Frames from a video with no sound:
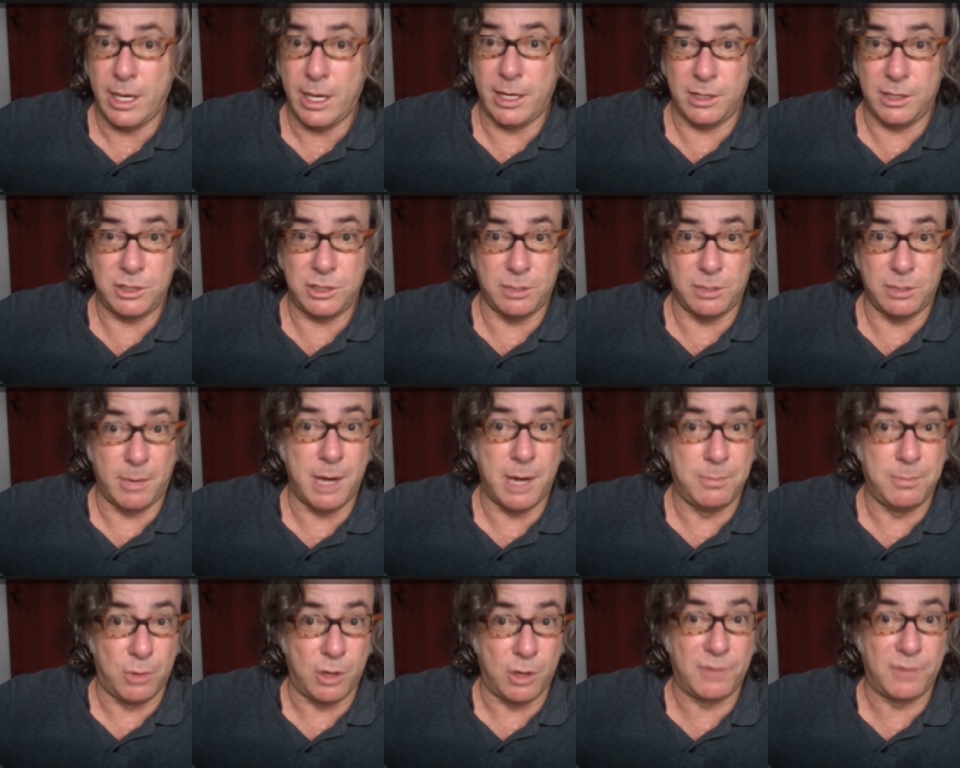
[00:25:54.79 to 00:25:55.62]
And it's in
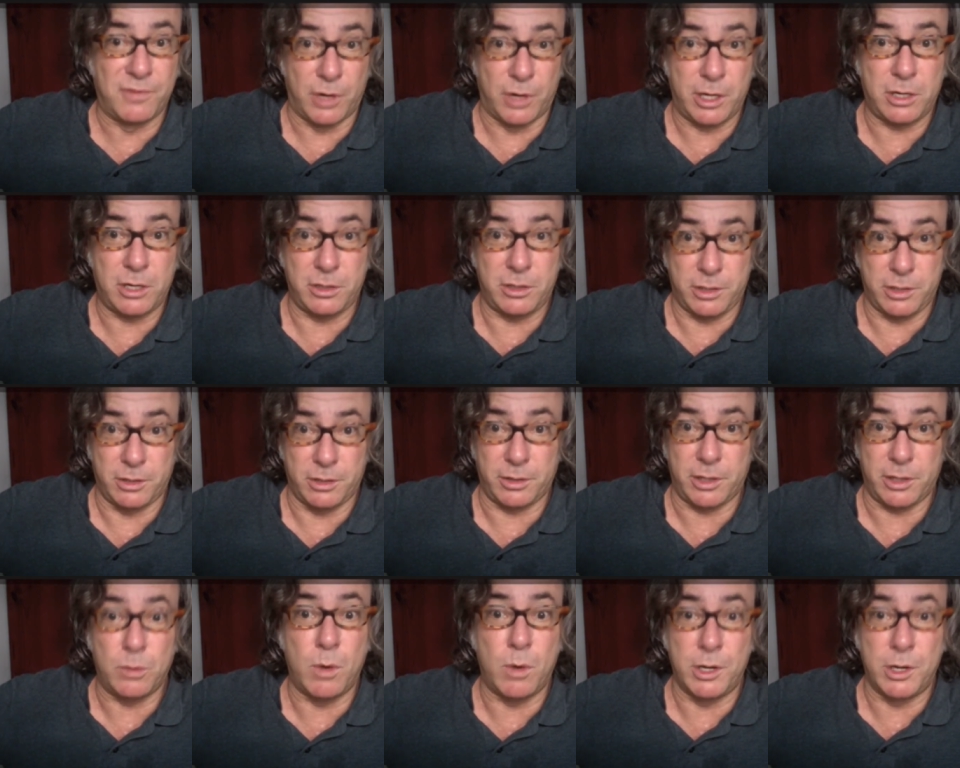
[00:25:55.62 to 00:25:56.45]
my book very
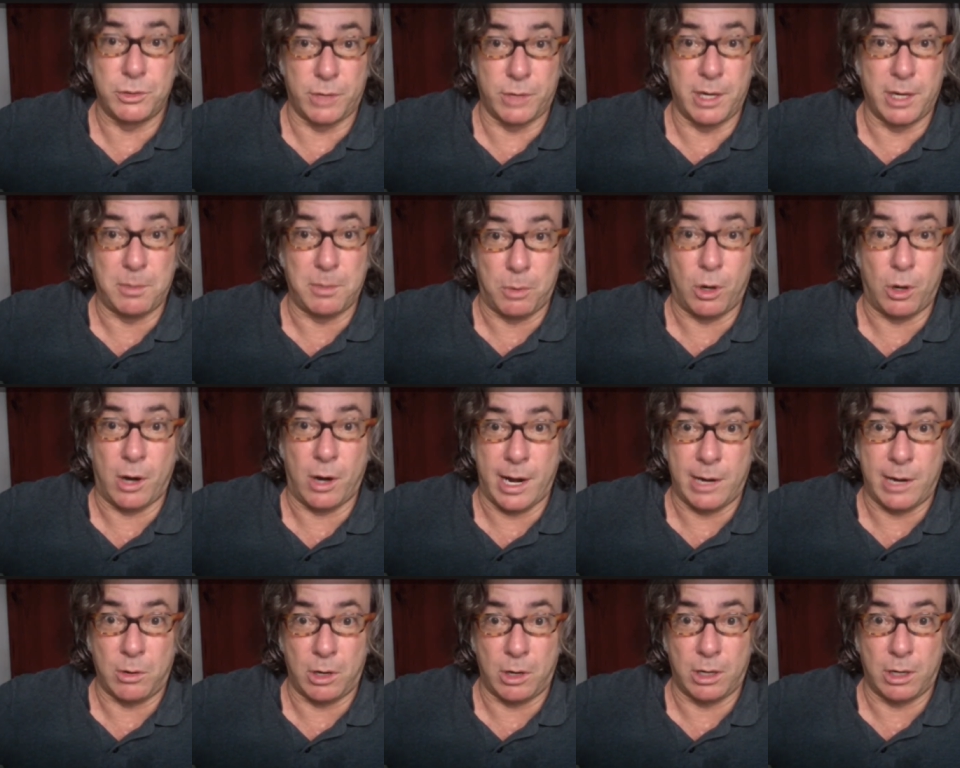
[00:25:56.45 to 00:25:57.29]
clearly: 1 drink per
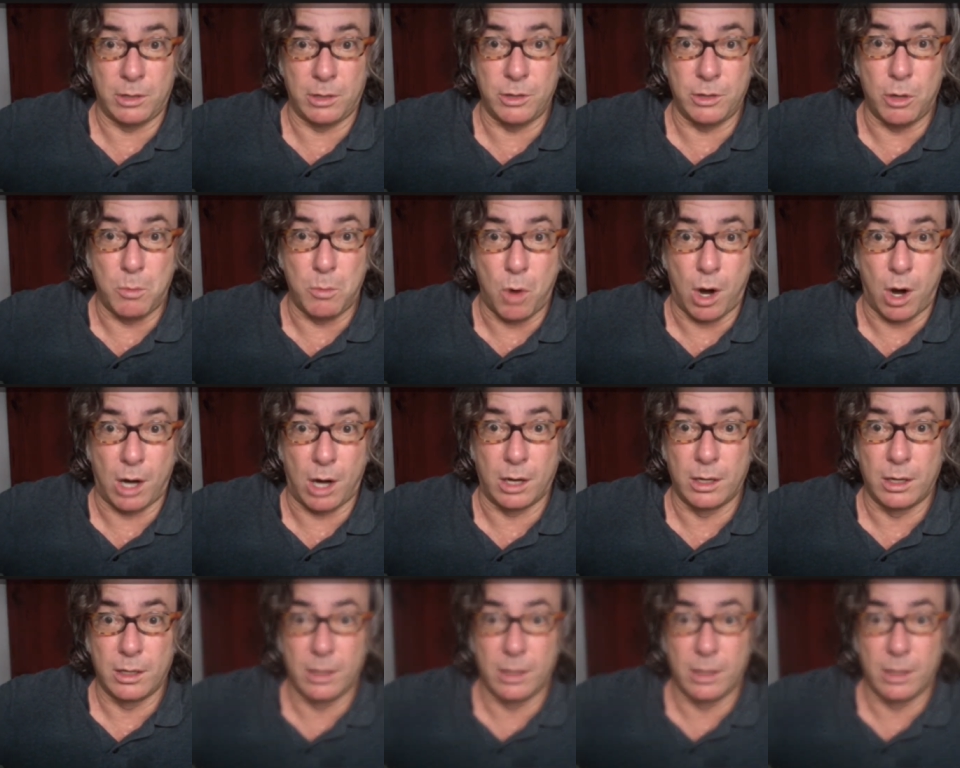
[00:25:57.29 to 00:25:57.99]
hour, no more.